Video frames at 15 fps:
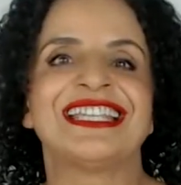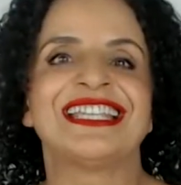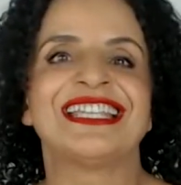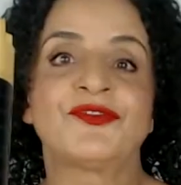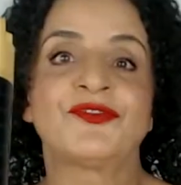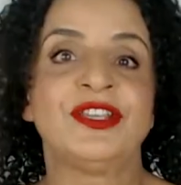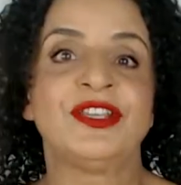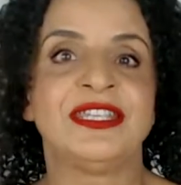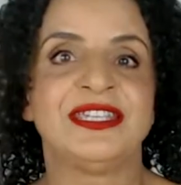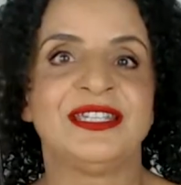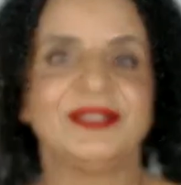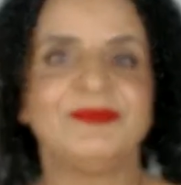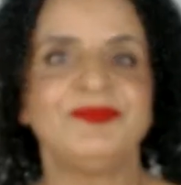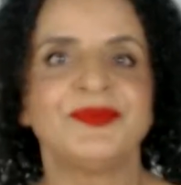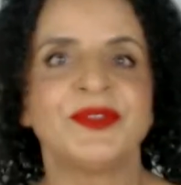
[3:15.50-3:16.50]

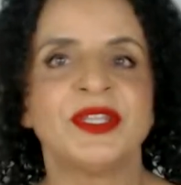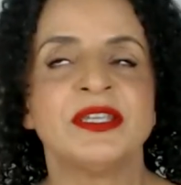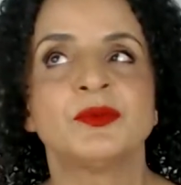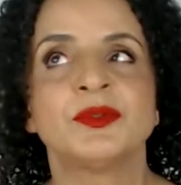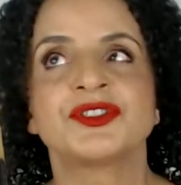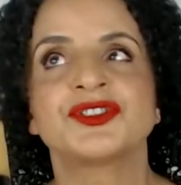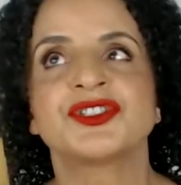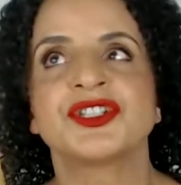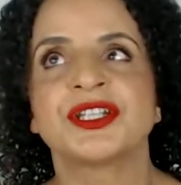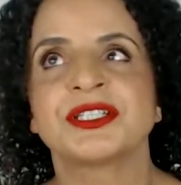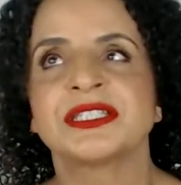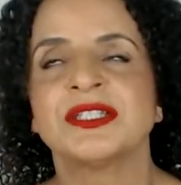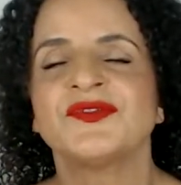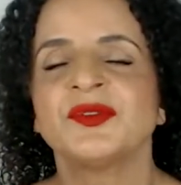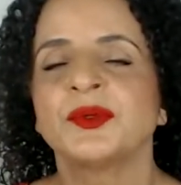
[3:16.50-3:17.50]
Infinium, which just,
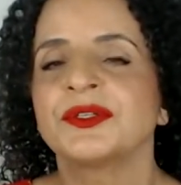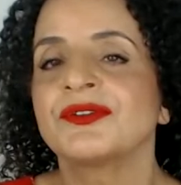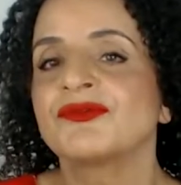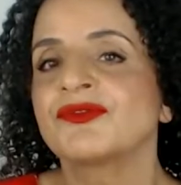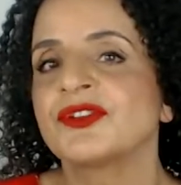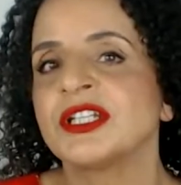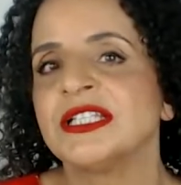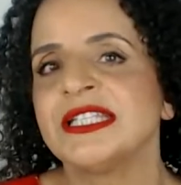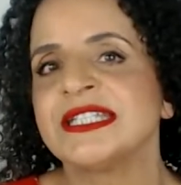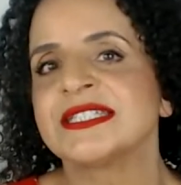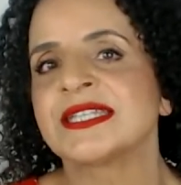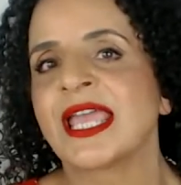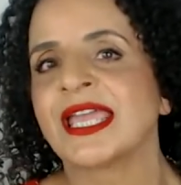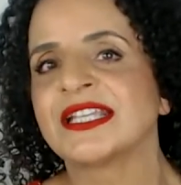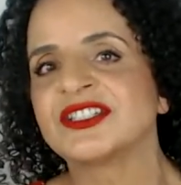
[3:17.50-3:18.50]
if you want a really
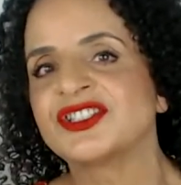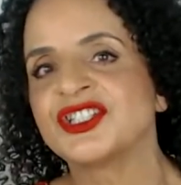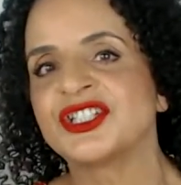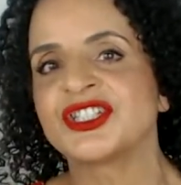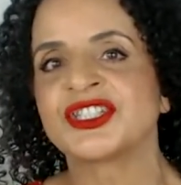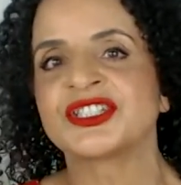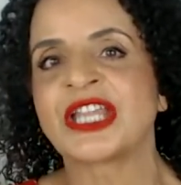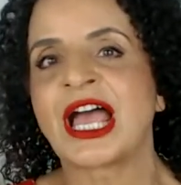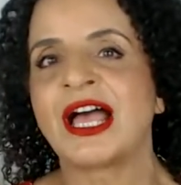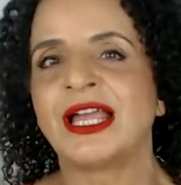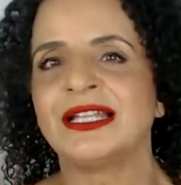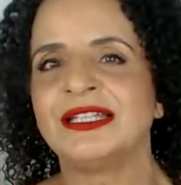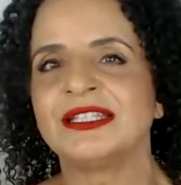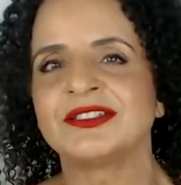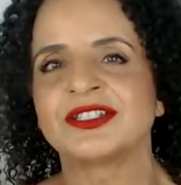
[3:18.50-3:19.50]
textured style,
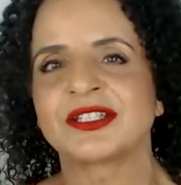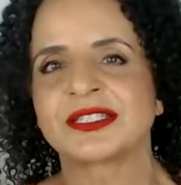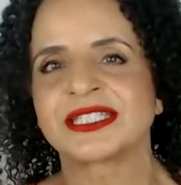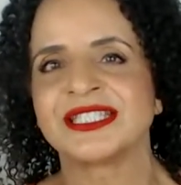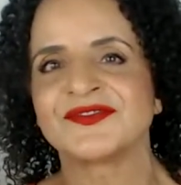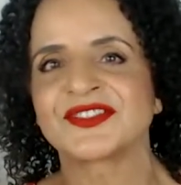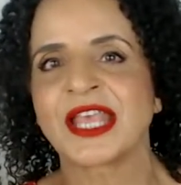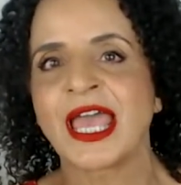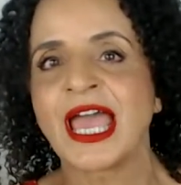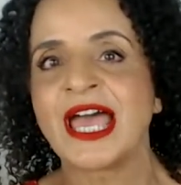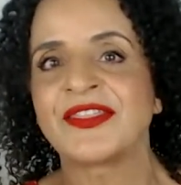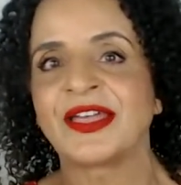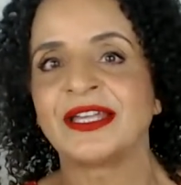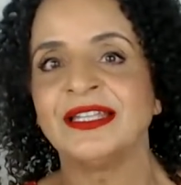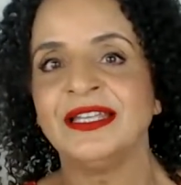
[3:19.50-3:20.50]
it just gives the hair
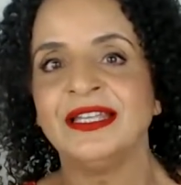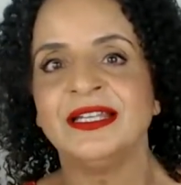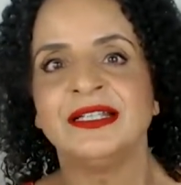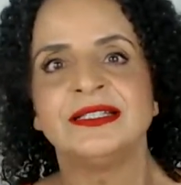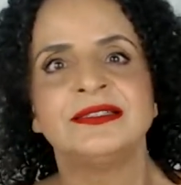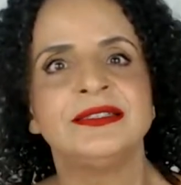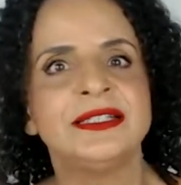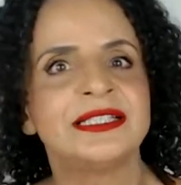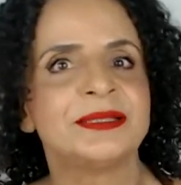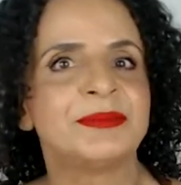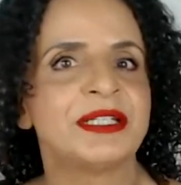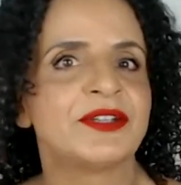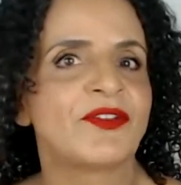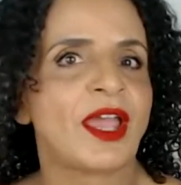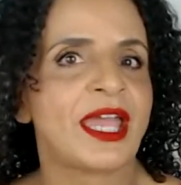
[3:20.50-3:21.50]
that little bit
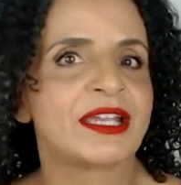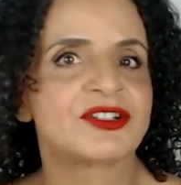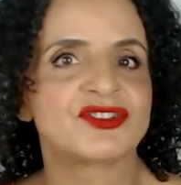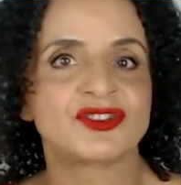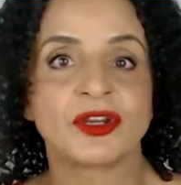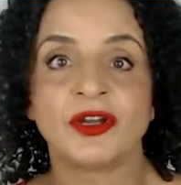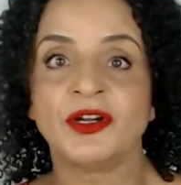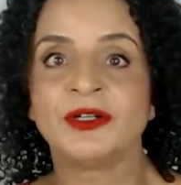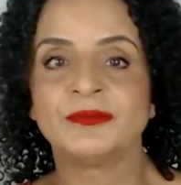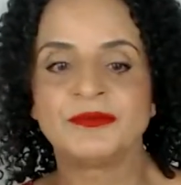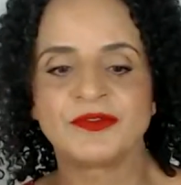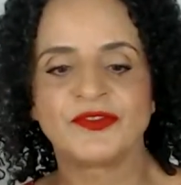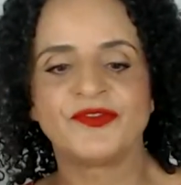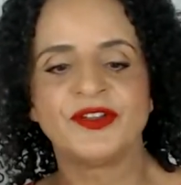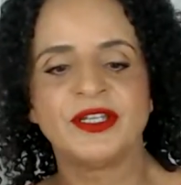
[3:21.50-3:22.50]
of extra
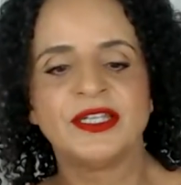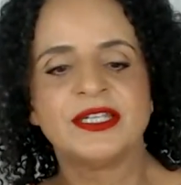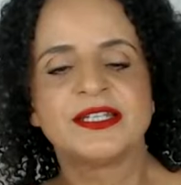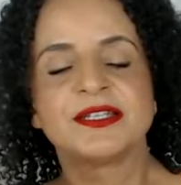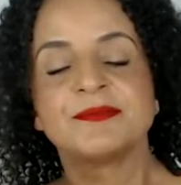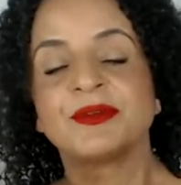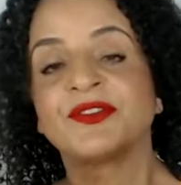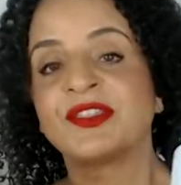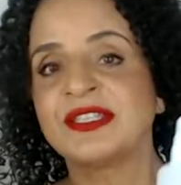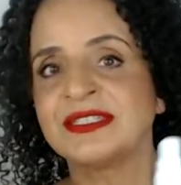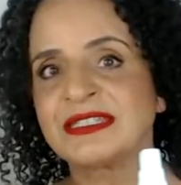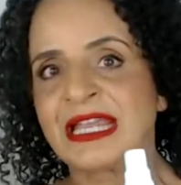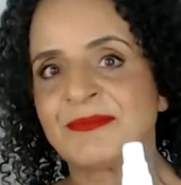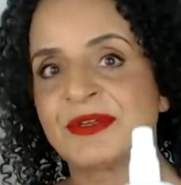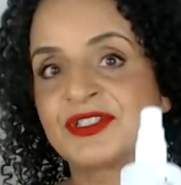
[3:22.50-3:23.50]
oomph. But this
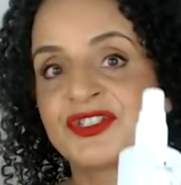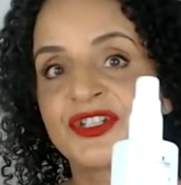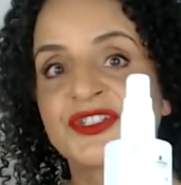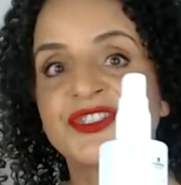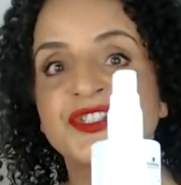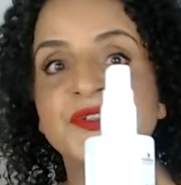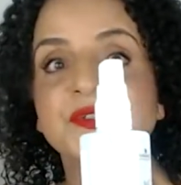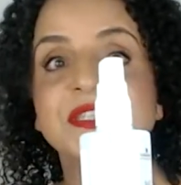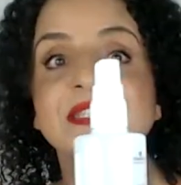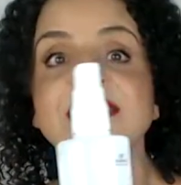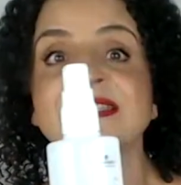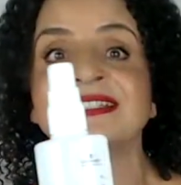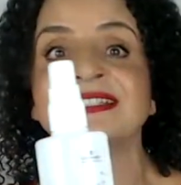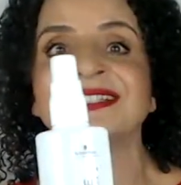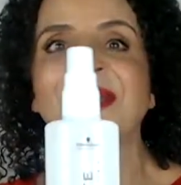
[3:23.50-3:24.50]
time I just use a
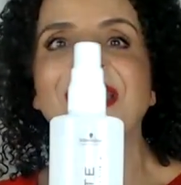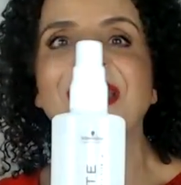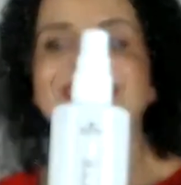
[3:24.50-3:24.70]
Silhouette